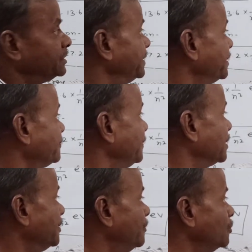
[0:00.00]
that will
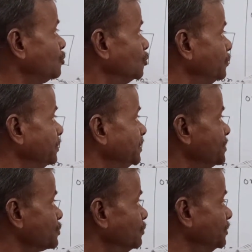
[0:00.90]
come out to
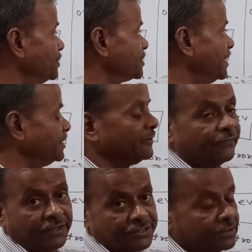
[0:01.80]
this on this side the
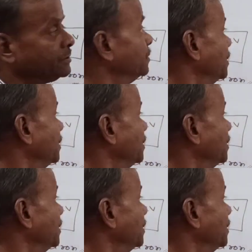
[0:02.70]
first,